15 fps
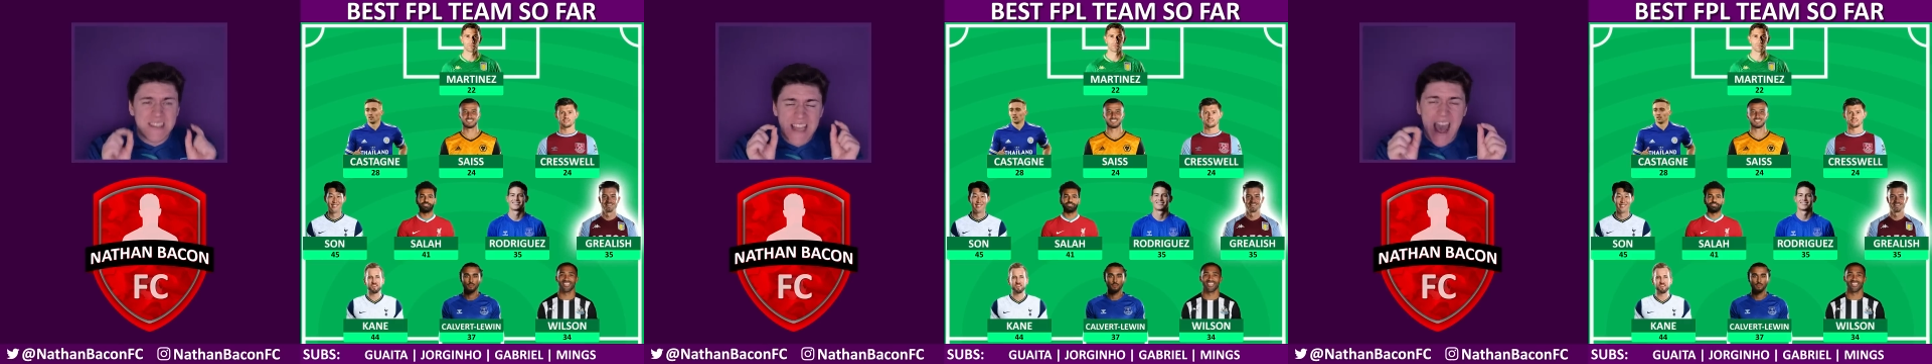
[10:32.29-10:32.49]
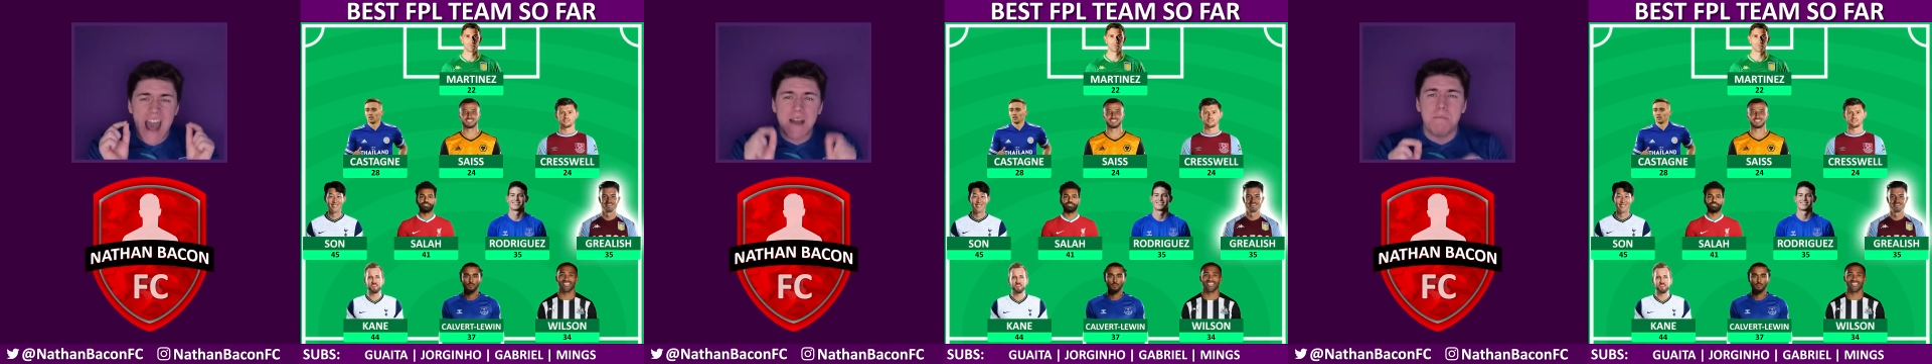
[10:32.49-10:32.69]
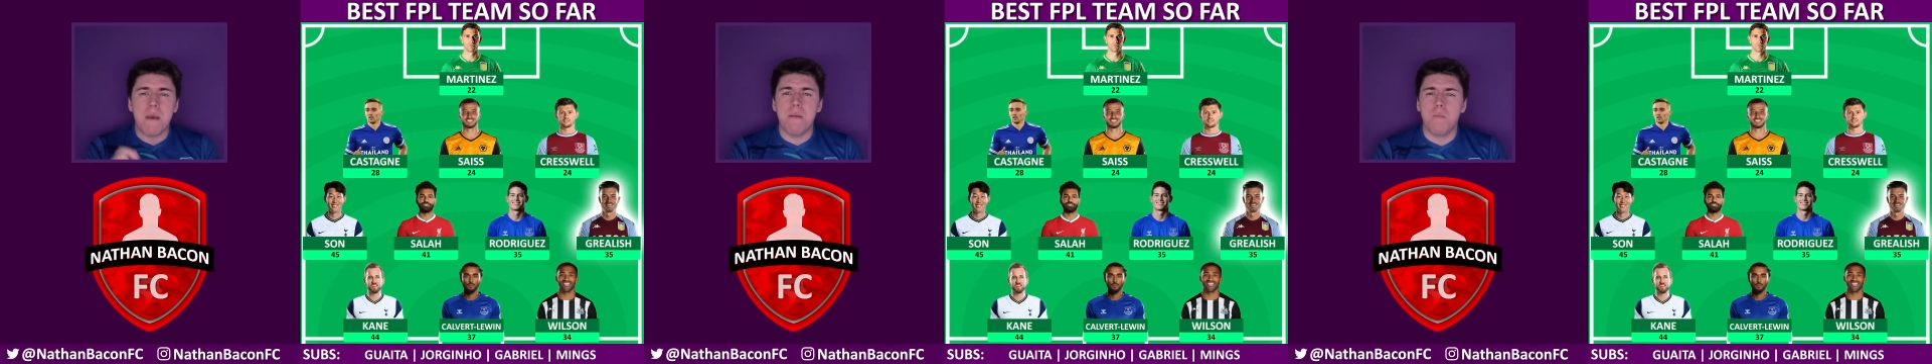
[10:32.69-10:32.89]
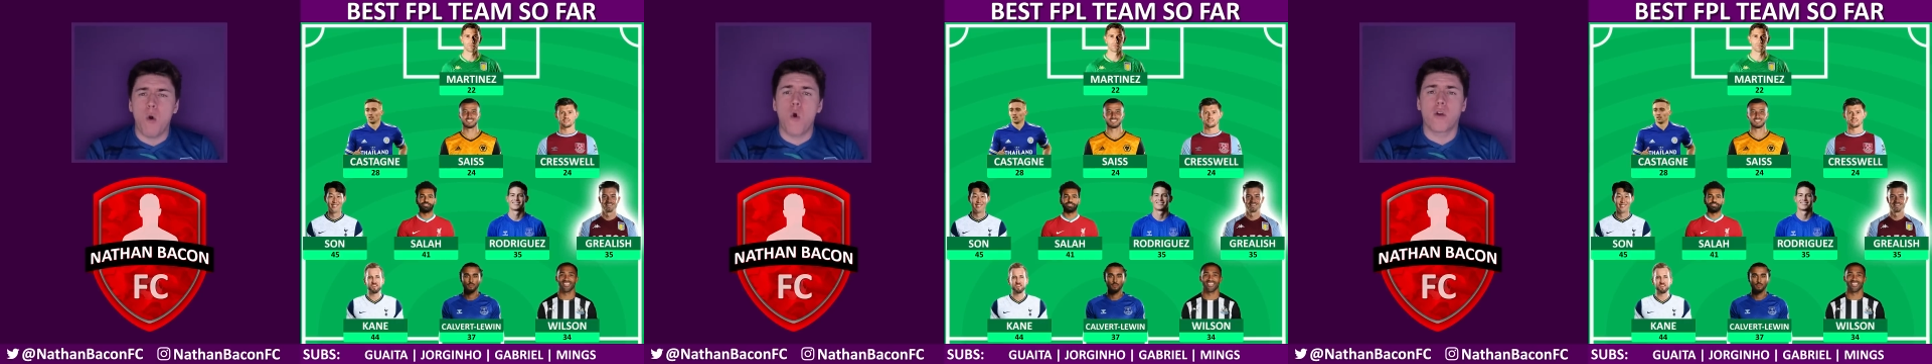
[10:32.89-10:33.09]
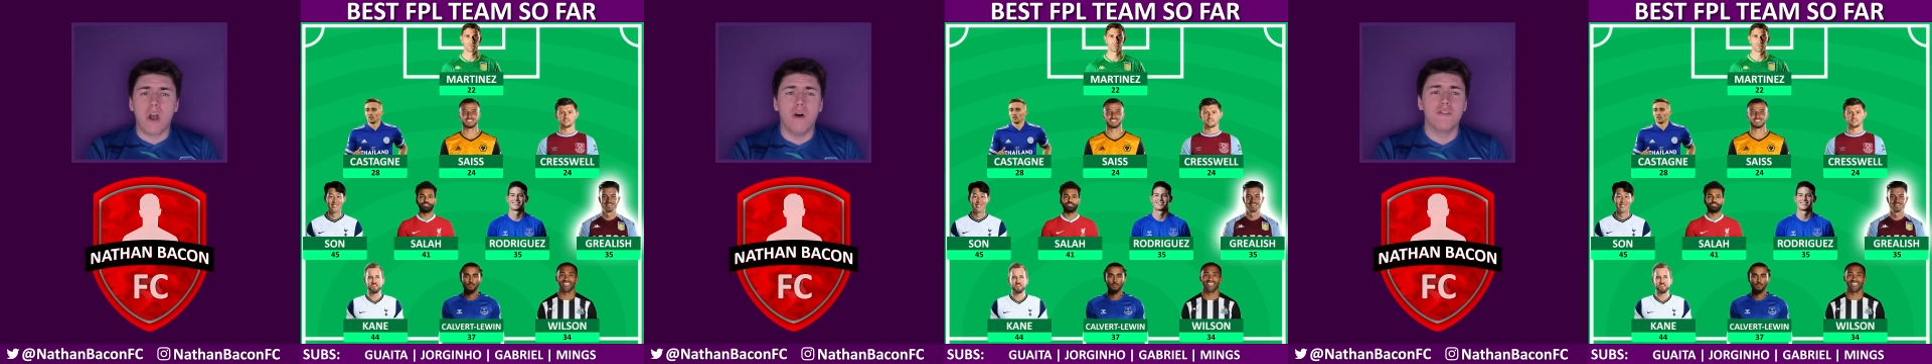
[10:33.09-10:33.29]
tad bit
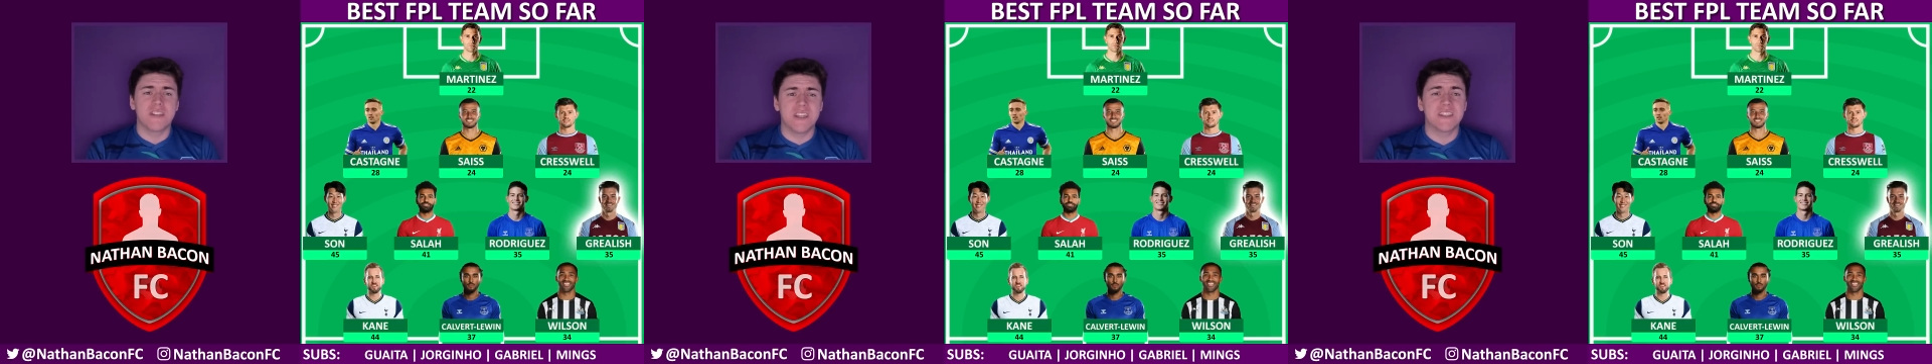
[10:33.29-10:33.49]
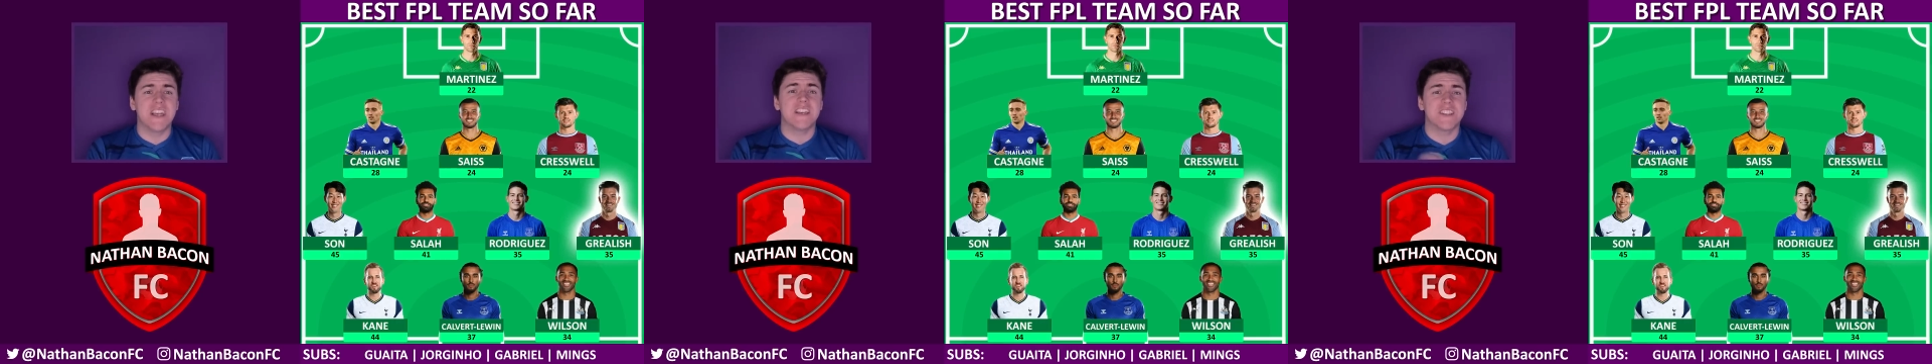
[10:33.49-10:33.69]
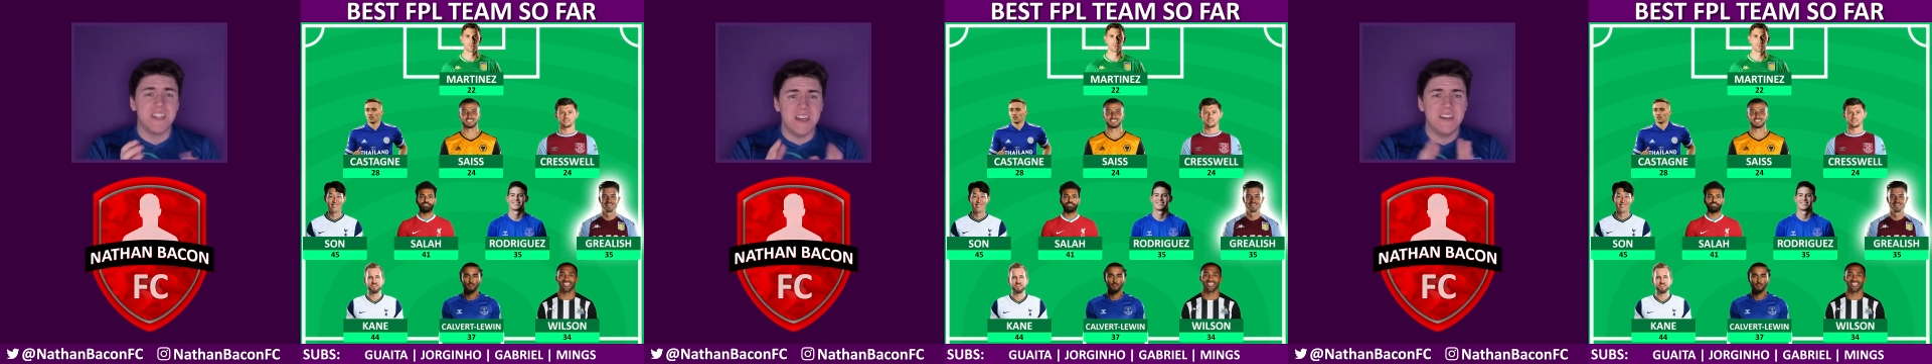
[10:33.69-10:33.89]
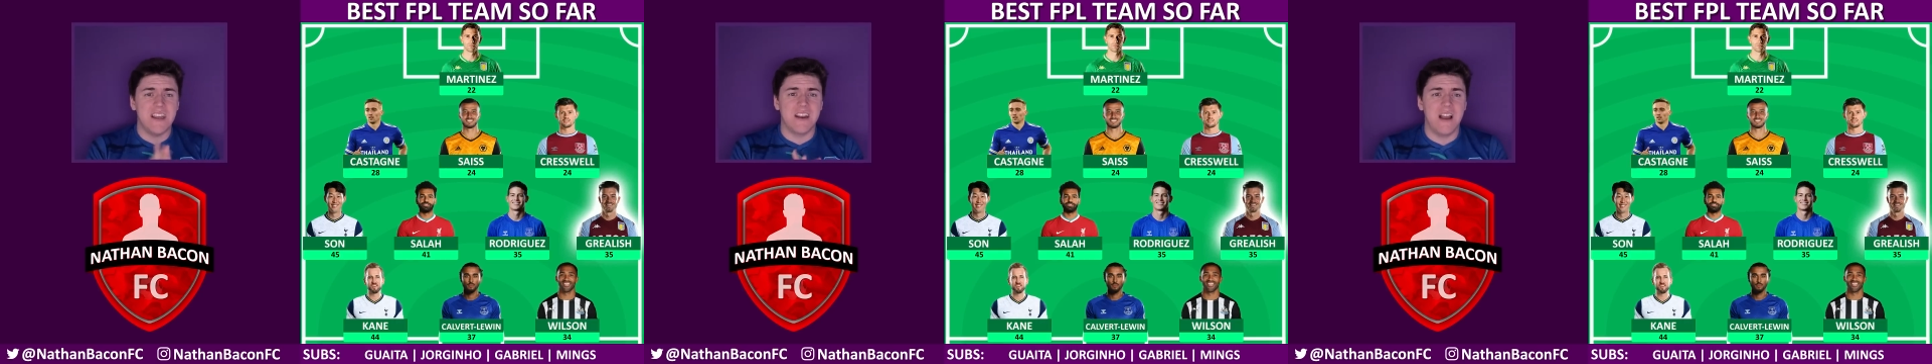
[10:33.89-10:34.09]
more goals and assists than he did